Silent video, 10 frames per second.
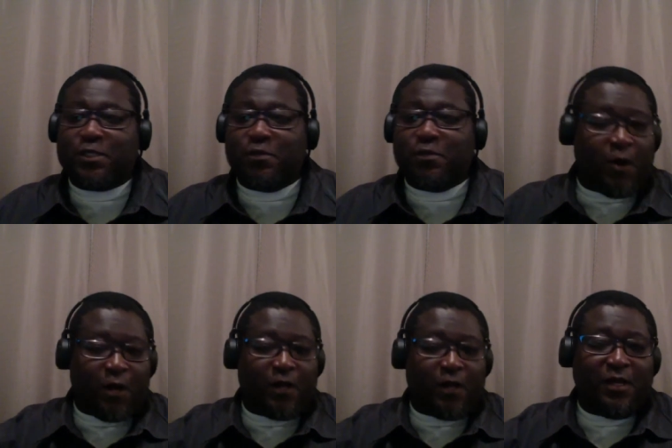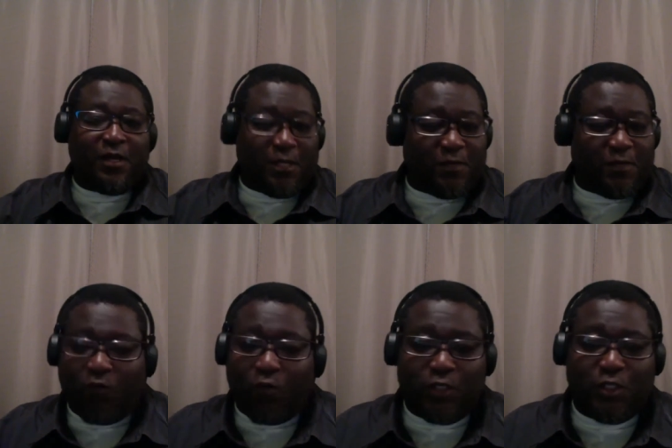more some
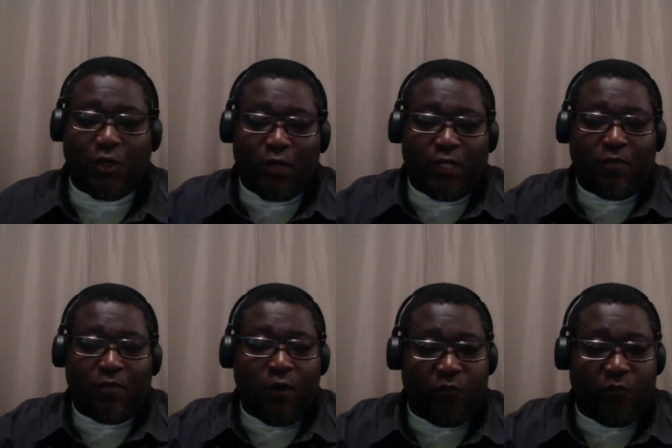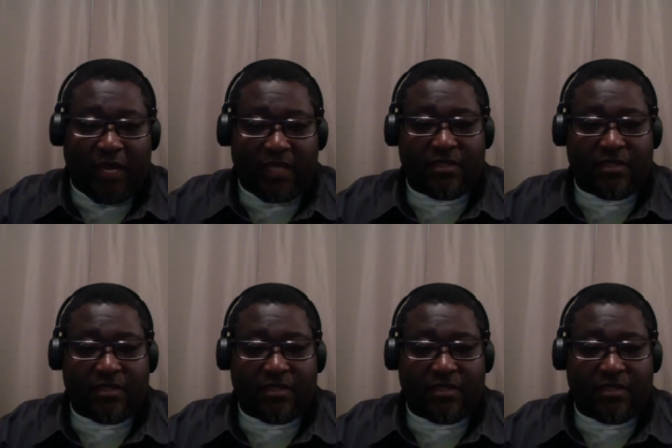folks joining the movement.